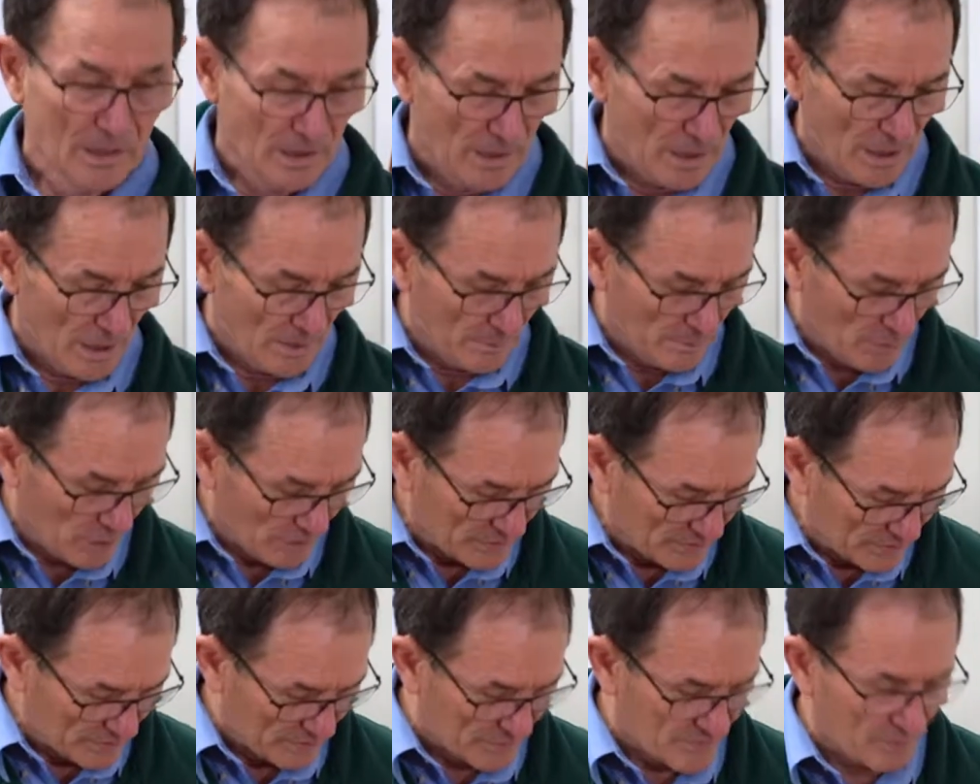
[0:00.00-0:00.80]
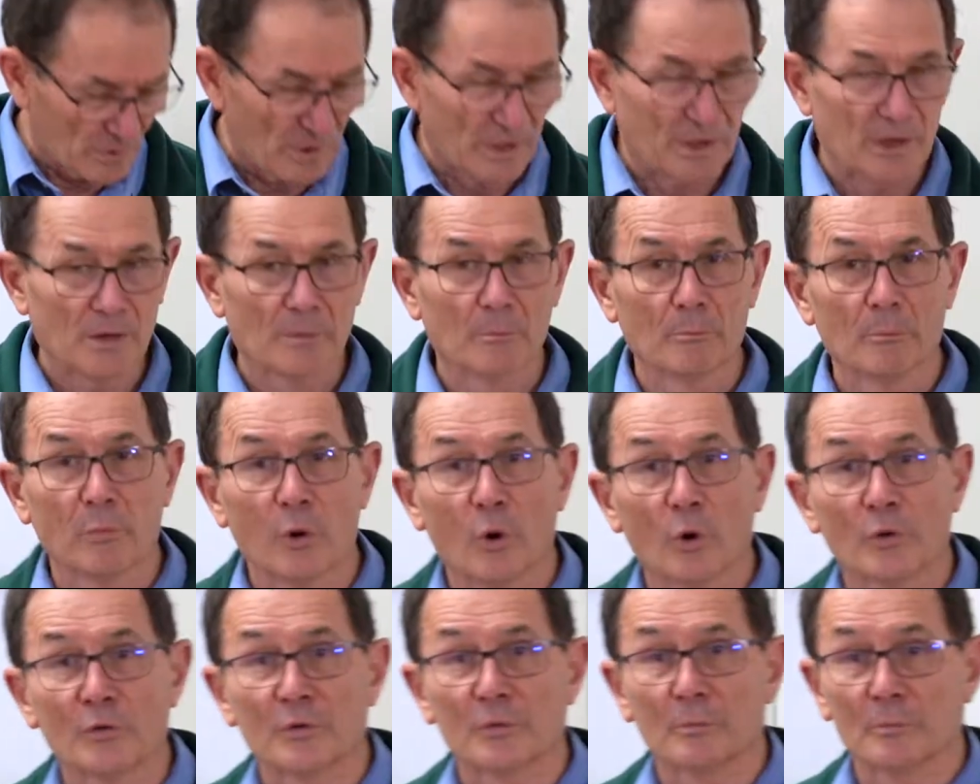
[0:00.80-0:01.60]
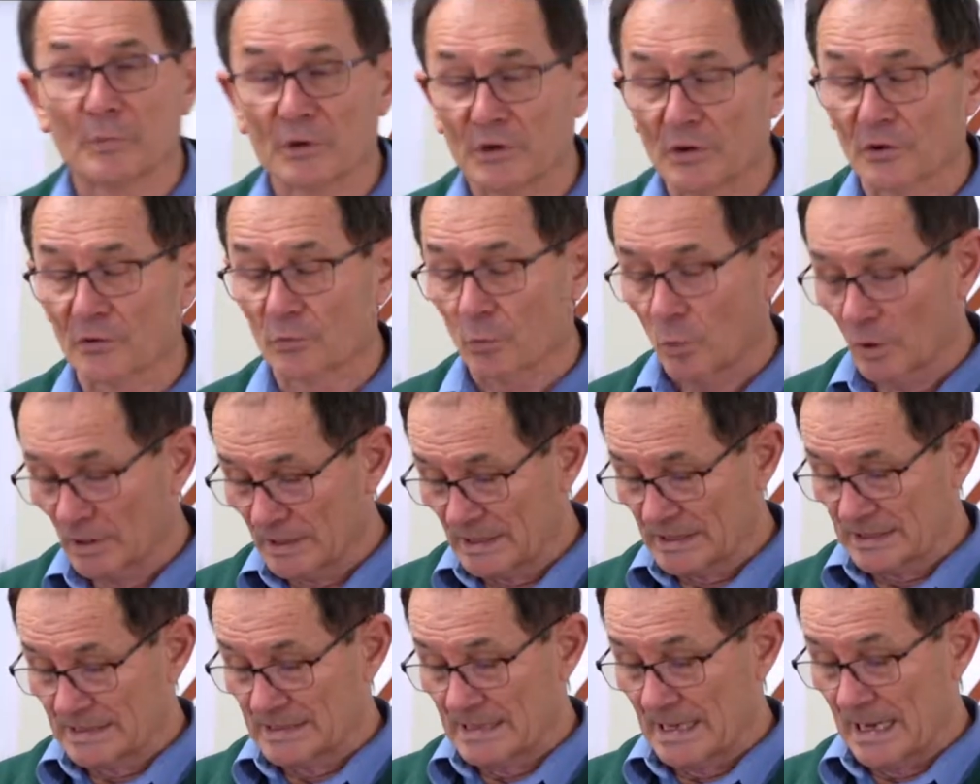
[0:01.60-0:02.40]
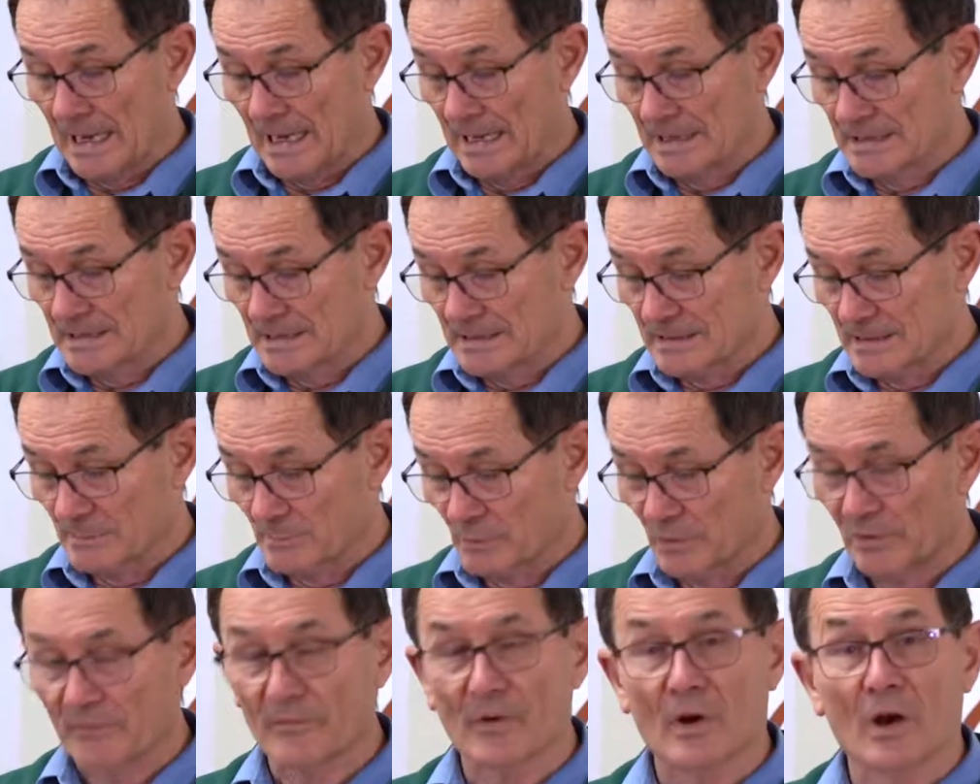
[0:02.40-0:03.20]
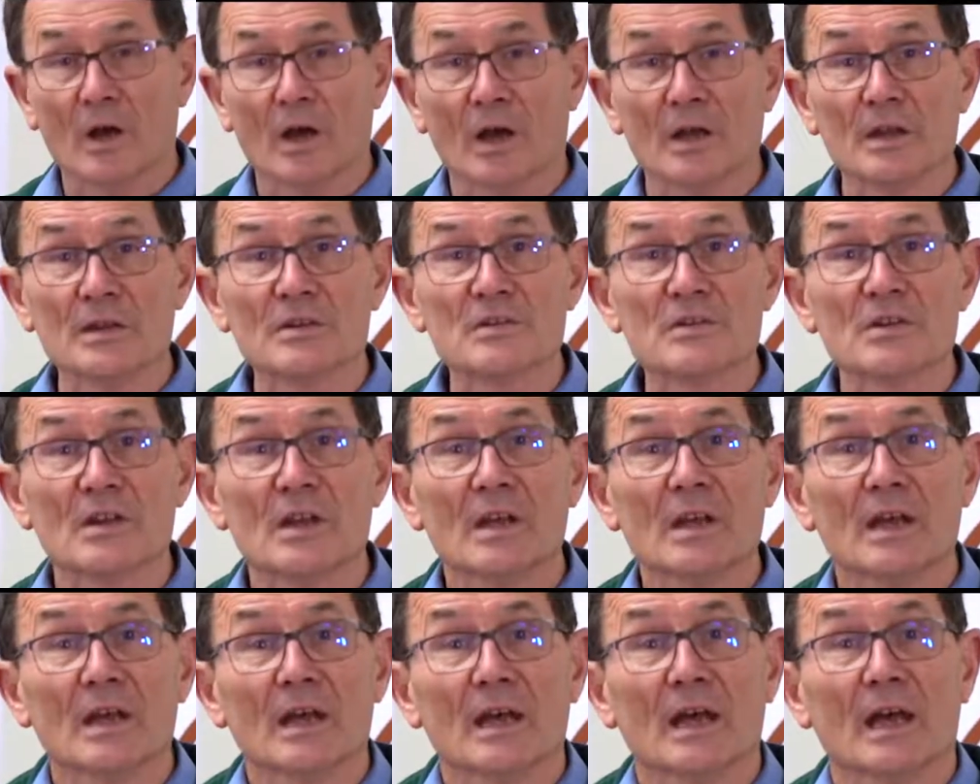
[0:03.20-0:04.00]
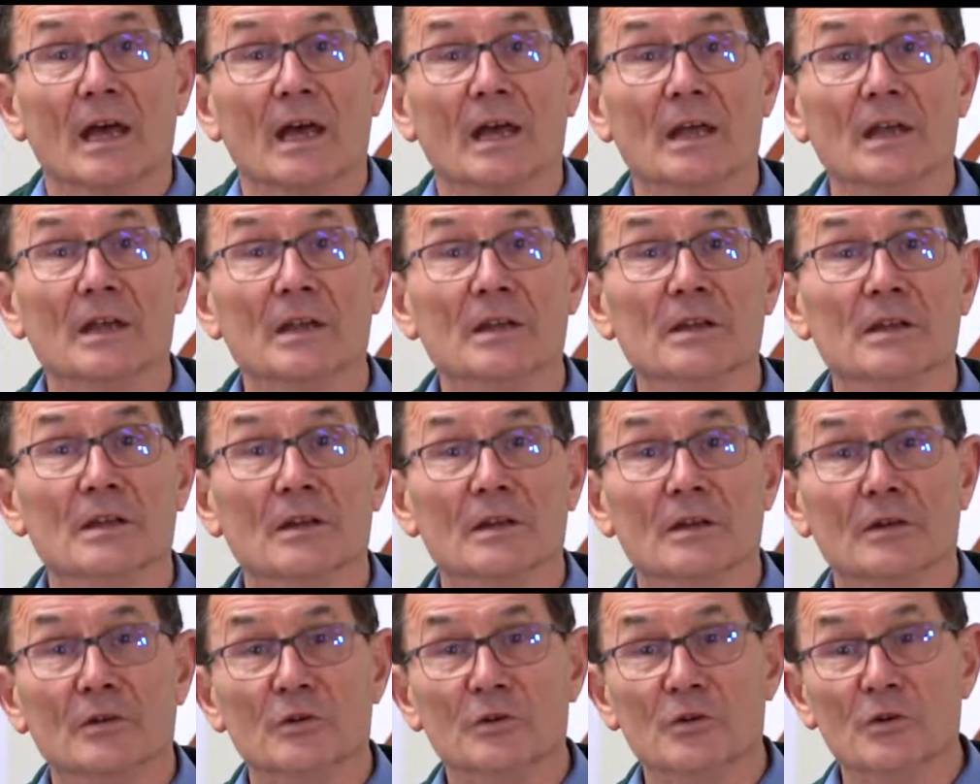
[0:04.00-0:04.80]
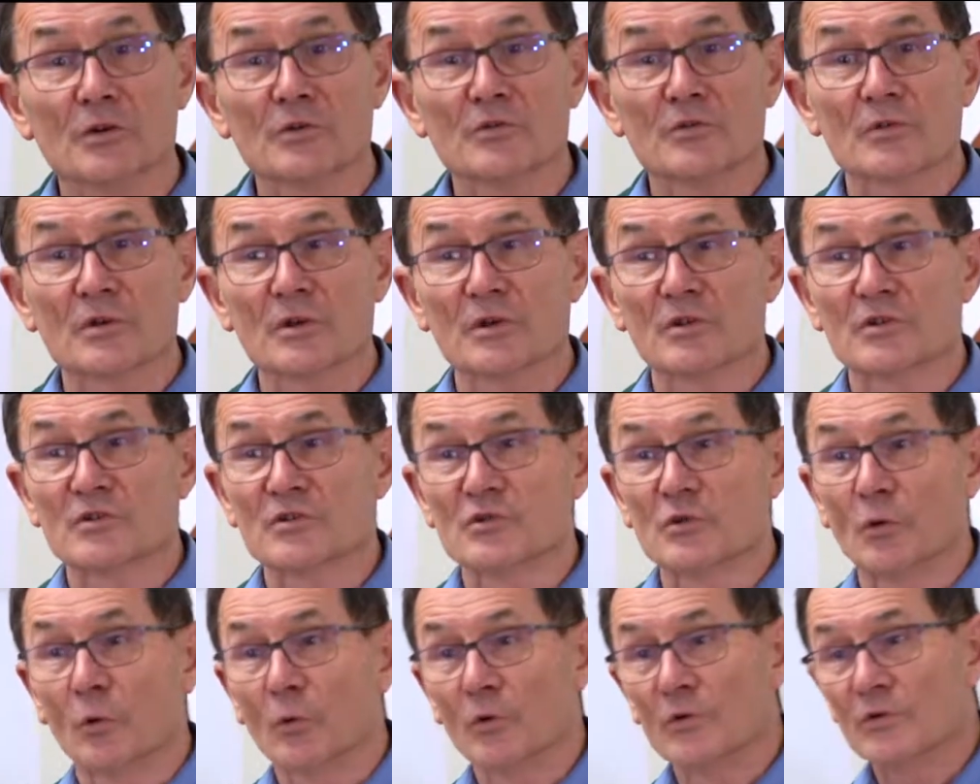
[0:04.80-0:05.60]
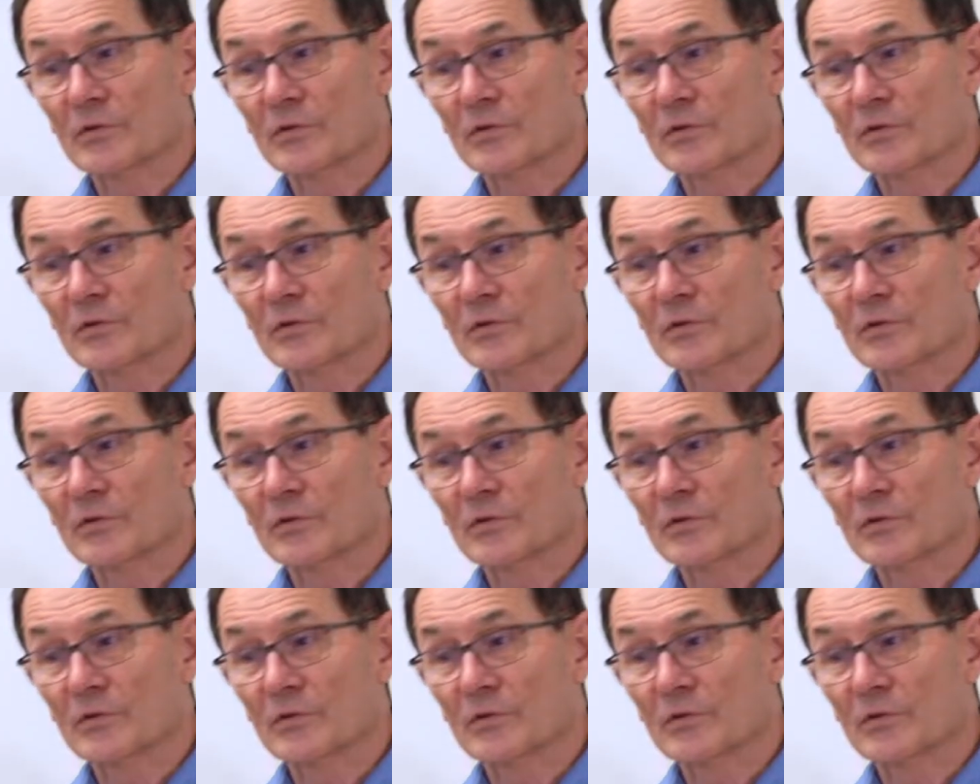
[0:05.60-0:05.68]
And MOS is really important because what it does is it provides a nutrient source